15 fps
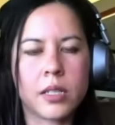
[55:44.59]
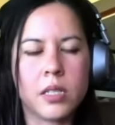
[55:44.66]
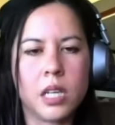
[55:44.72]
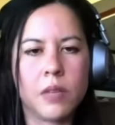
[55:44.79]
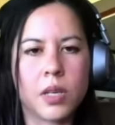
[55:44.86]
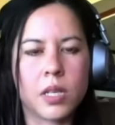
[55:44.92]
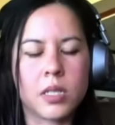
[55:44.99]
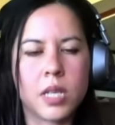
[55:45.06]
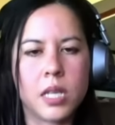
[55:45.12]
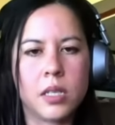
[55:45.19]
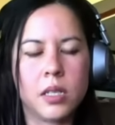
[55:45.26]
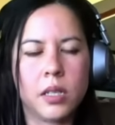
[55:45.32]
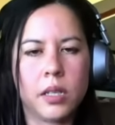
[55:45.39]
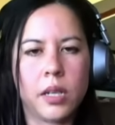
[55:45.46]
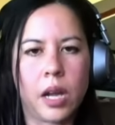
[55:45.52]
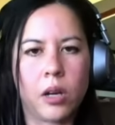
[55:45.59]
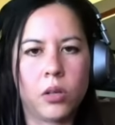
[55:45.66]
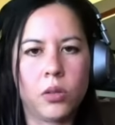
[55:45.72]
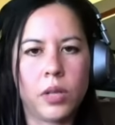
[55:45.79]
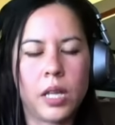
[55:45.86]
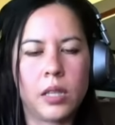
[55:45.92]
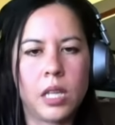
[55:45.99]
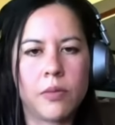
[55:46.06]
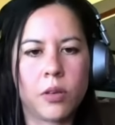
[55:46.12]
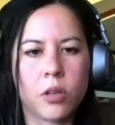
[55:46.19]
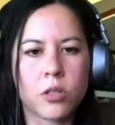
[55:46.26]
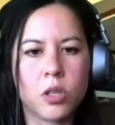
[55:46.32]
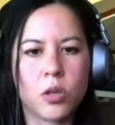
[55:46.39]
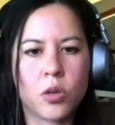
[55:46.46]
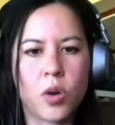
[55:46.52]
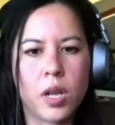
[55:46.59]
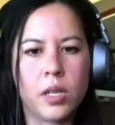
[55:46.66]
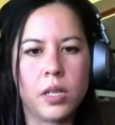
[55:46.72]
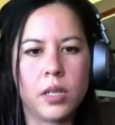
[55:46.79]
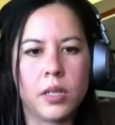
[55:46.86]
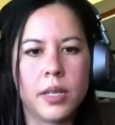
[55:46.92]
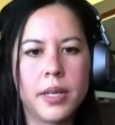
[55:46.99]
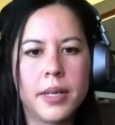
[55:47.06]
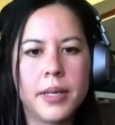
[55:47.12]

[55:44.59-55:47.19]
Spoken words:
and they've extended it out, and they've also created